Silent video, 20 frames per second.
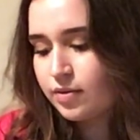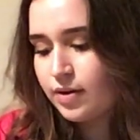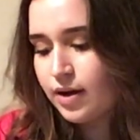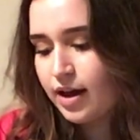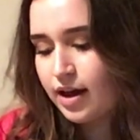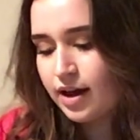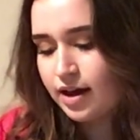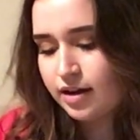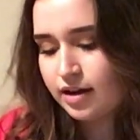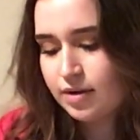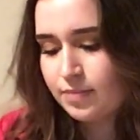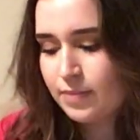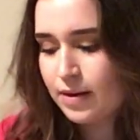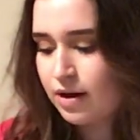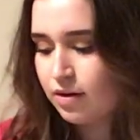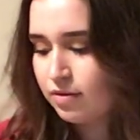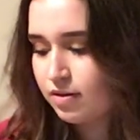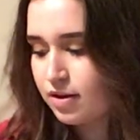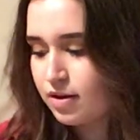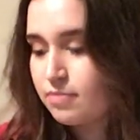at about
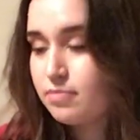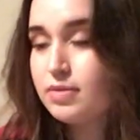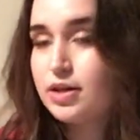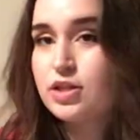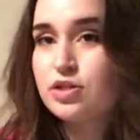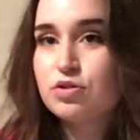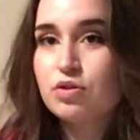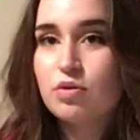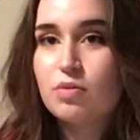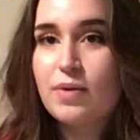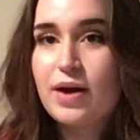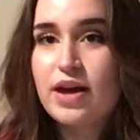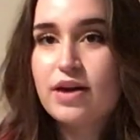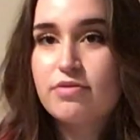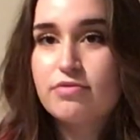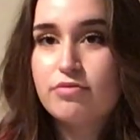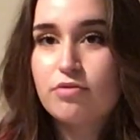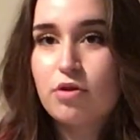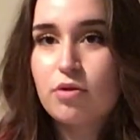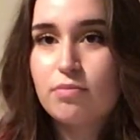a metre away
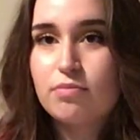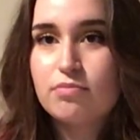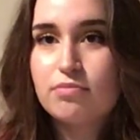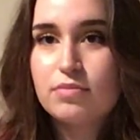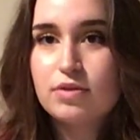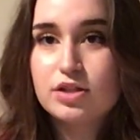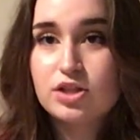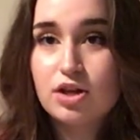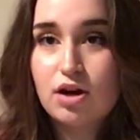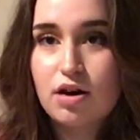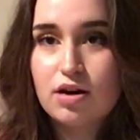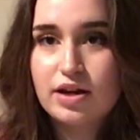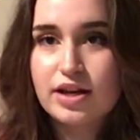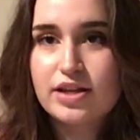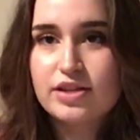from target,